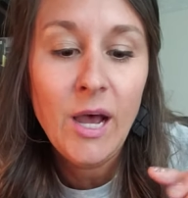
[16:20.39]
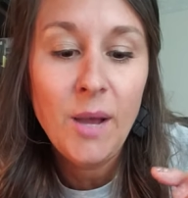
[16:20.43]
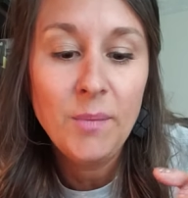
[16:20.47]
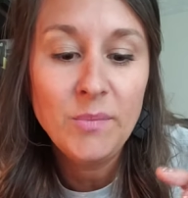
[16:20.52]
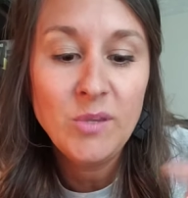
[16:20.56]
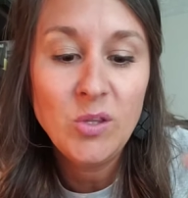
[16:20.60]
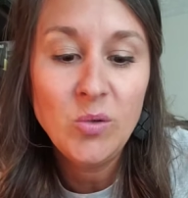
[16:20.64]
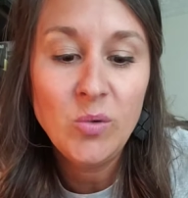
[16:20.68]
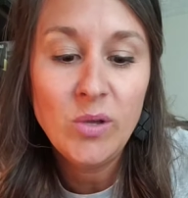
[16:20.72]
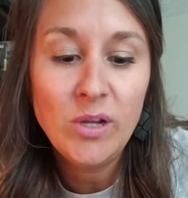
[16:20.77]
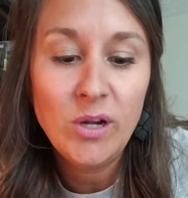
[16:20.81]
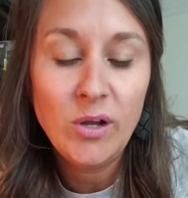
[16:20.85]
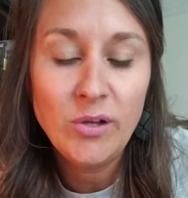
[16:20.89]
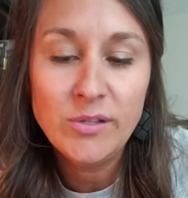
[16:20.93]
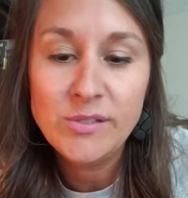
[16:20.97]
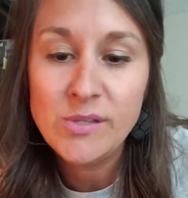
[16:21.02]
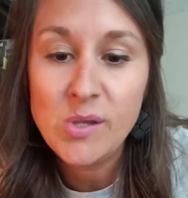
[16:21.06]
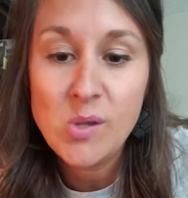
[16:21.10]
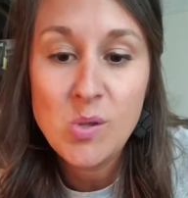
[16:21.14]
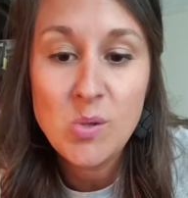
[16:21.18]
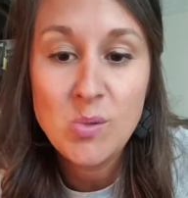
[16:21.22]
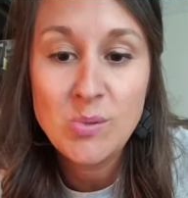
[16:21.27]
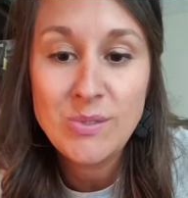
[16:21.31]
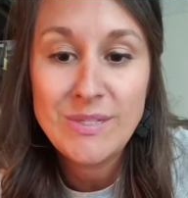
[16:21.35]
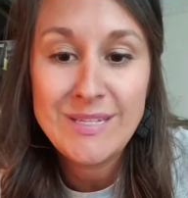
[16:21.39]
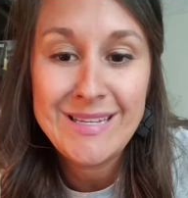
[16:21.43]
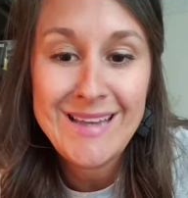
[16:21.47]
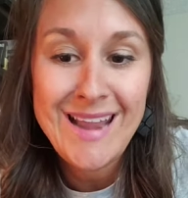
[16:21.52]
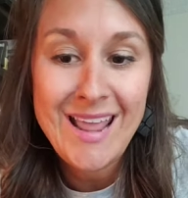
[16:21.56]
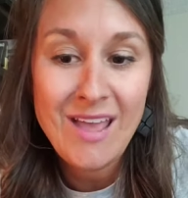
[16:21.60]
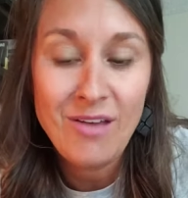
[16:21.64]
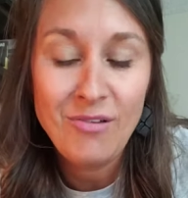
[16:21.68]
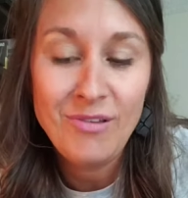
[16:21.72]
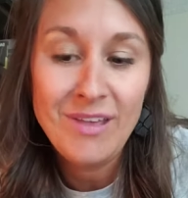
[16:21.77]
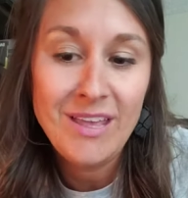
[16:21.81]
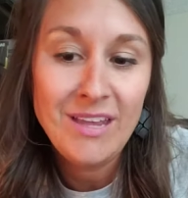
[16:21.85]
You can also use
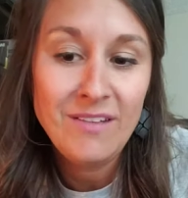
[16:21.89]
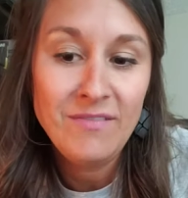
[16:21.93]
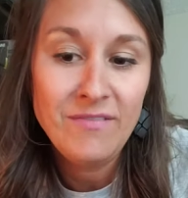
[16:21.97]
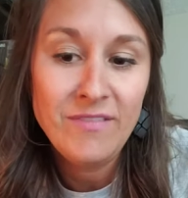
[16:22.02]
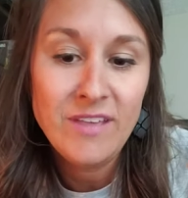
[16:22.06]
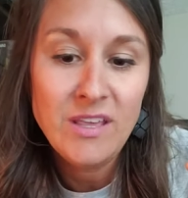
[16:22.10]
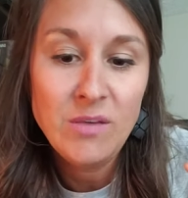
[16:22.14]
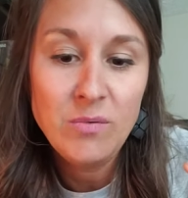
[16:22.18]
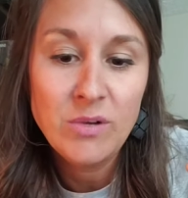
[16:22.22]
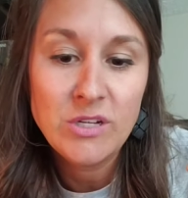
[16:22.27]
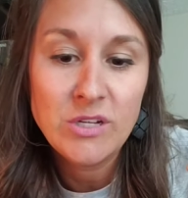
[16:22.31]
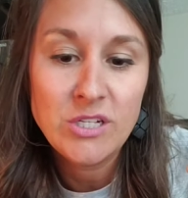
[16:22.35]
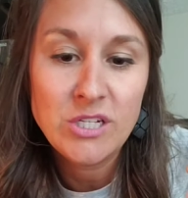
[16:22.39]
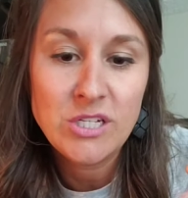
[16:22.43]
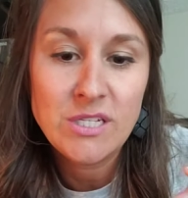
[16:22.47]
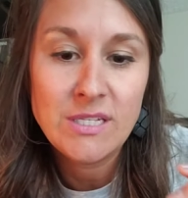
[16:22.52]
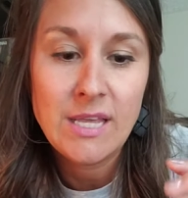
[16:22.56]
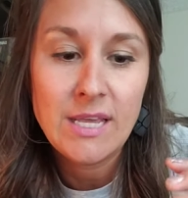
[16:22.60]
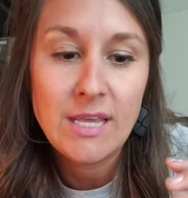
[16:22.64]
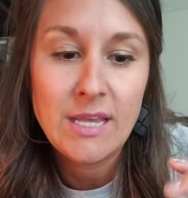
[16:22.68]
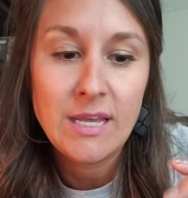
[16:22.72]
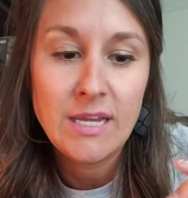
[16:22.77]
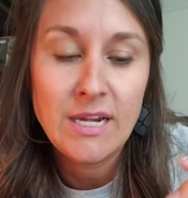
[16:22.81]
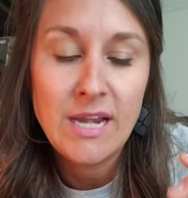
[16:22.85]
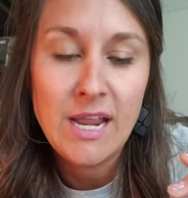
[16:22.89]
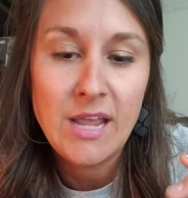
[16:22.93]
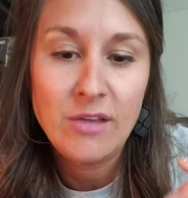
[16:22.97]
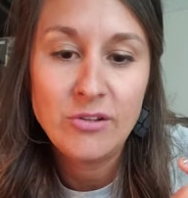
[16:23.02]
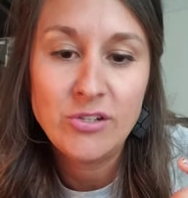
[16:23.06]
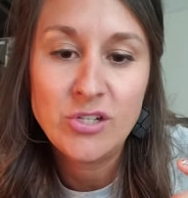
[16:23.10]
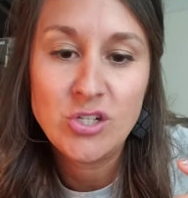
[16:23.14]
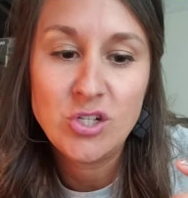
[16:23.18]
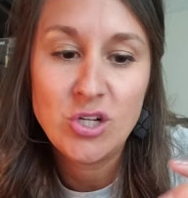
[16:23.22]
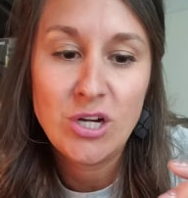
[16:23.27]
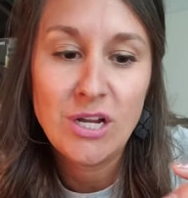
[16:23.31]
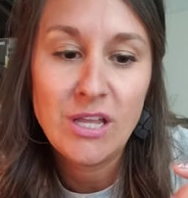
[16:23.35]
Nail Envy, which is like a nail
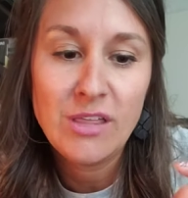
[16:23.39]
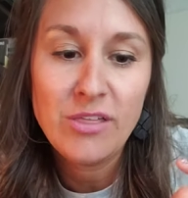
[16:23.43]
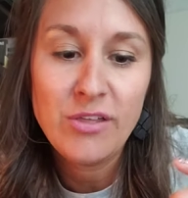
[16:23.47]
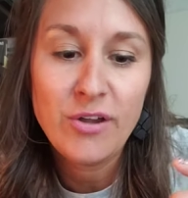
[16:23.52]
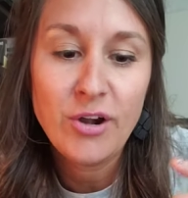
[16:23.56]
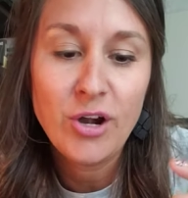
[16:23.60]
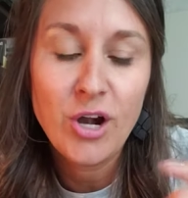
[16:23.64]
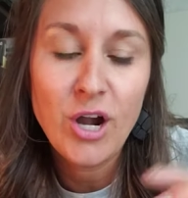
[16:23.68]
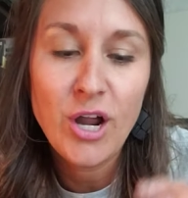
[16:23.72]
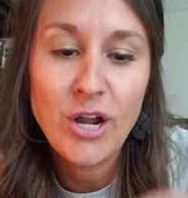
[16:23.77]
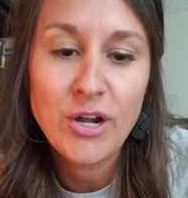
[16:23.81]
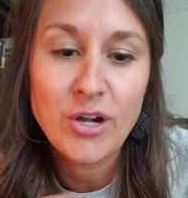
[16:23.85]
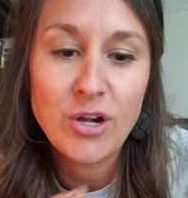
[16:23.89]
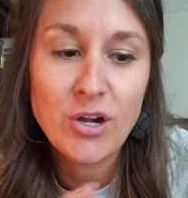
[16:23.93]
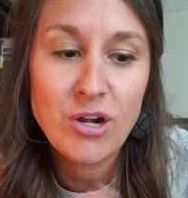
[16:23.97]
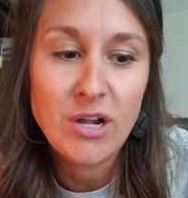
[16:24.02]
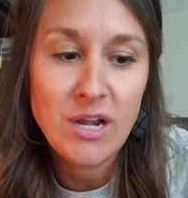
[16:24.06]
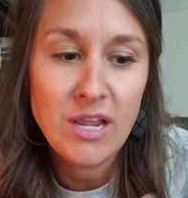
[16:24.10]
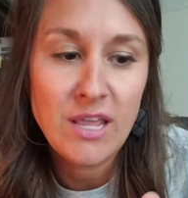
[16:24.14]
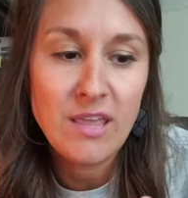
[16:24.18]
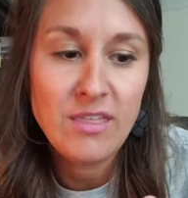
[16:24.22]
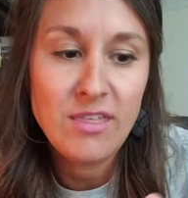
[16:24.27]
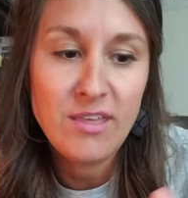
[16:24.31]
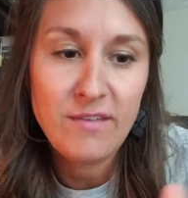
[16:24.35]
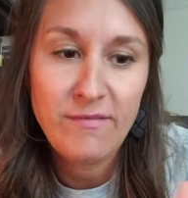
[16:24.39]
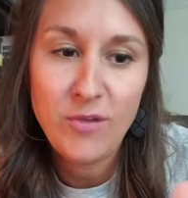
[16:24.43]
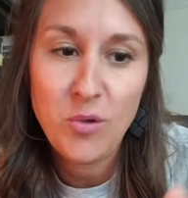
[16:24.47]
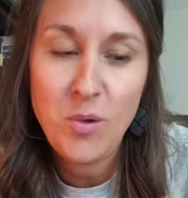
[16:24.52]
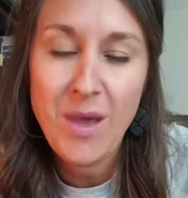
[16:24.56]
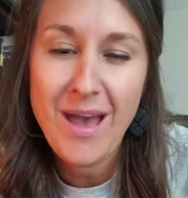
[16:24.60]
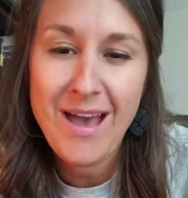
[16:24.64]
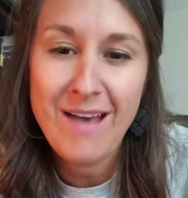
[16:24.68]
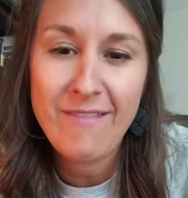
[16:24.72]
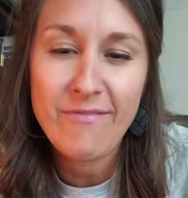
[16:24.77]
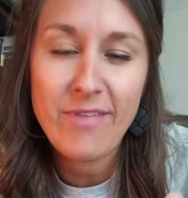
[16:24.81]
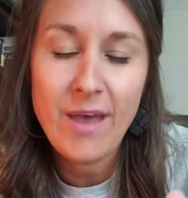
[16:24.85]
strengthener underneath if you
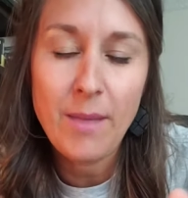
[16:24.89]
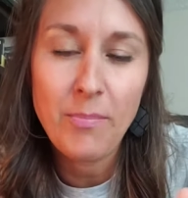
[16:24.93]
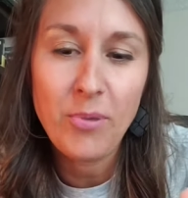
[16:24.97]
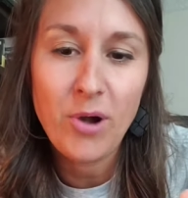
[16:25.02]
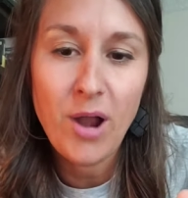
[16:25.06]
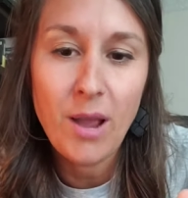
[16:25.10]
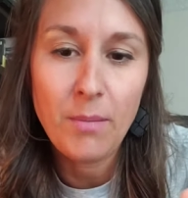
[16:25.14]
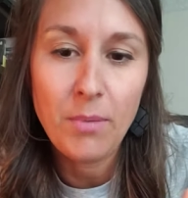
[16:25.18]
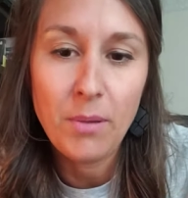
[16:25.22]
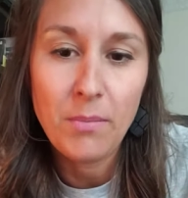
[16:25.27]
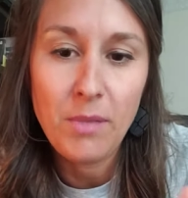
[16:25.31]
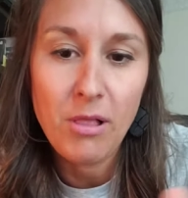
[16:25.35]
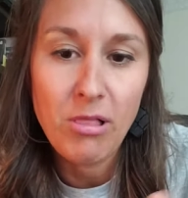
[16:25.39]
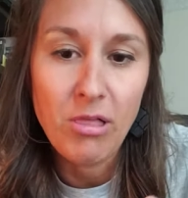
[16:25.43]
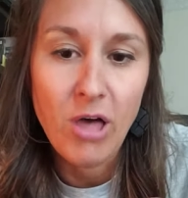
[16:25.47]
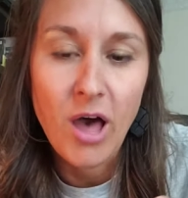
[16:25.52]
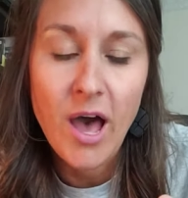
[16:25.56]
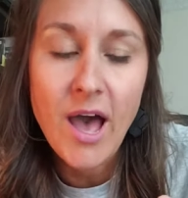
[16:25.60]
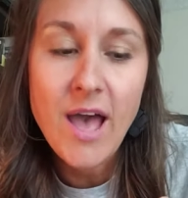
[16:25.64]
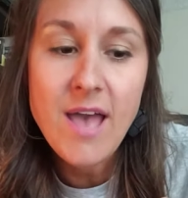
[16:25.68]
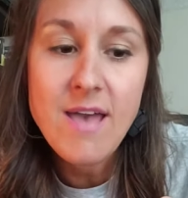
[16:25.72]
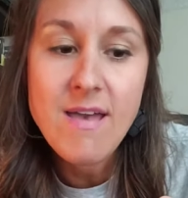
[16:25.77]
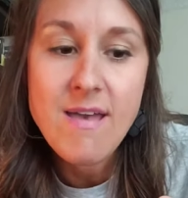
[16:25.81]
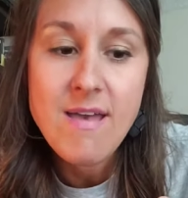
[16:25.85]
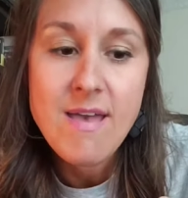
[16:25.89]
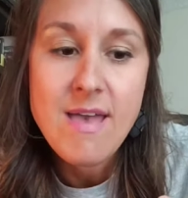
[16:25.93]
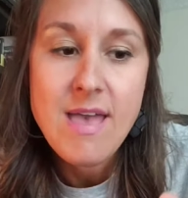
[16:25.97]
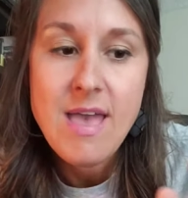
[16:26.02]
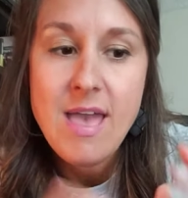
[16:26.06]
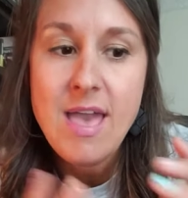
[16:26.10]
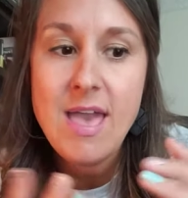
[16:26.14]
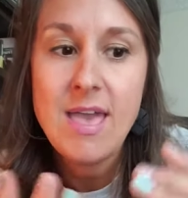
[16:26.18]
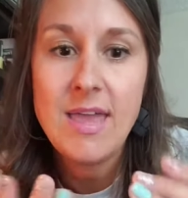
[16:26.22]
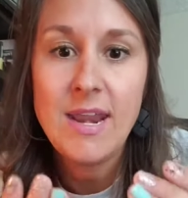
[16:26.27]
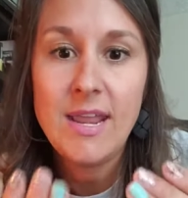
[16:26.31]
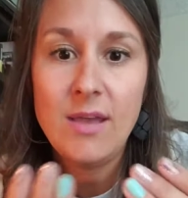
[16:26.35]
have that problem a lot,
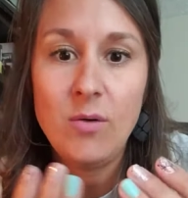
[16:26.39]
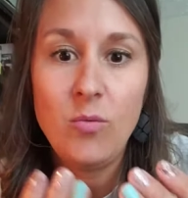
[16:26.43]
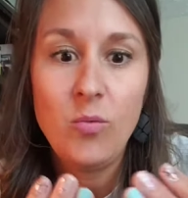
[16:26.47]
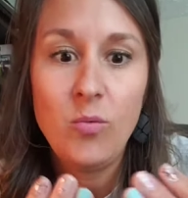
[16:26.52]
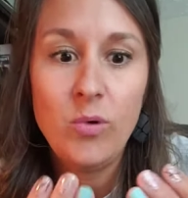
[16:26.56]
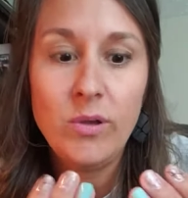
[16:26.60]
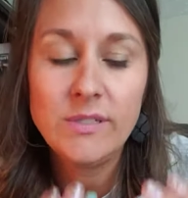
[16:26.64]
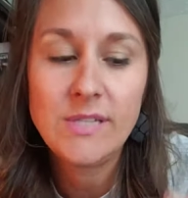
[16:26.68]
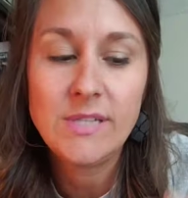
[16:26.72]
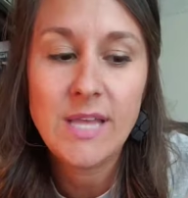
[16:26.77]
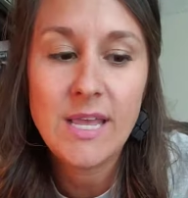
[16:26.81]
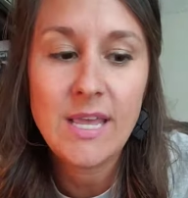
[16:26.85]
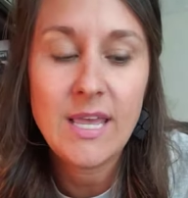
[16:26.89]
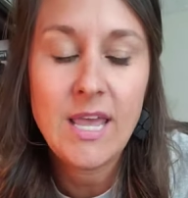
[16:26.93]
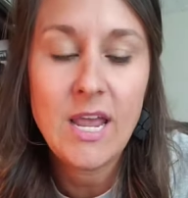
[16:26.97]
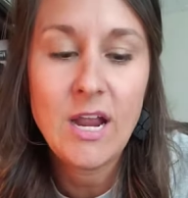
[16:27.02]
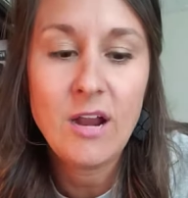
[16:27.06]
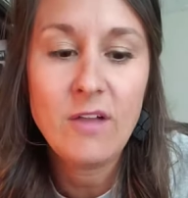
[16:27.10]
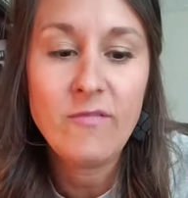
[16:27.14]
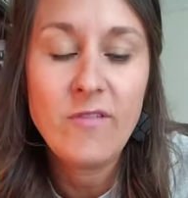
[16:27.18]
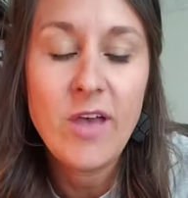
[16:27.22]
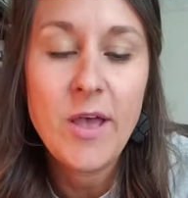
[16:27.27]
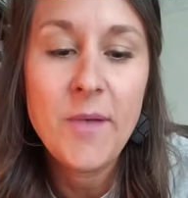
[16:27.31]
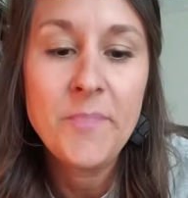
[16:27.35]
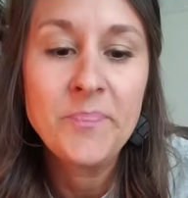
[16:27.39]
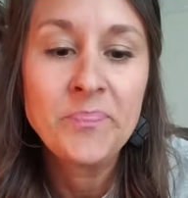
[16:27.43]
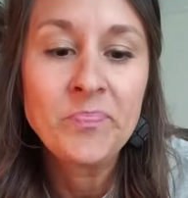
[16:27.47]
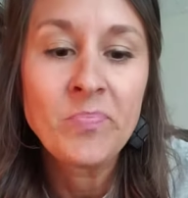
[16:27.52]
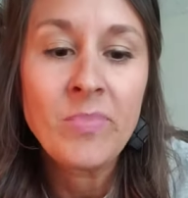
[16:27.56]
and it will take care of it.